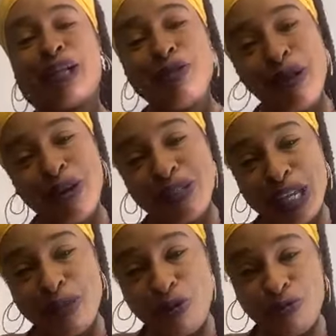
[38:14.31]
That don't make
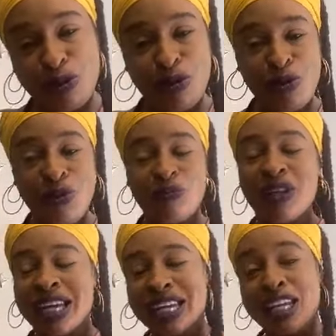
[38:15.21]
no sense, boo boo.
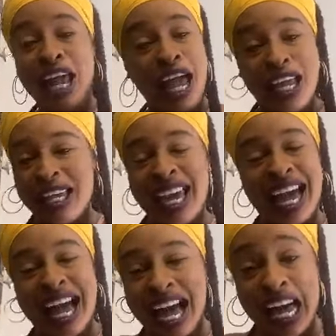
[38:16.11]

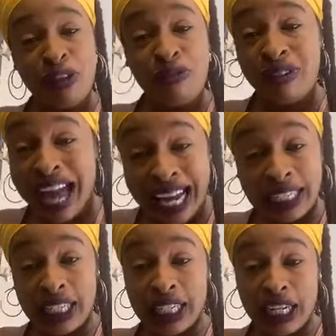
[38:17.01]
Your ass
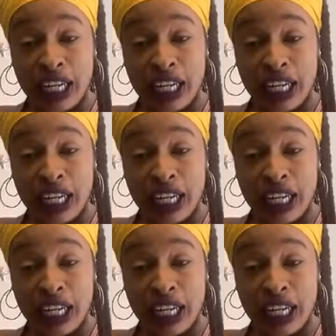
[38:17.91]
flat.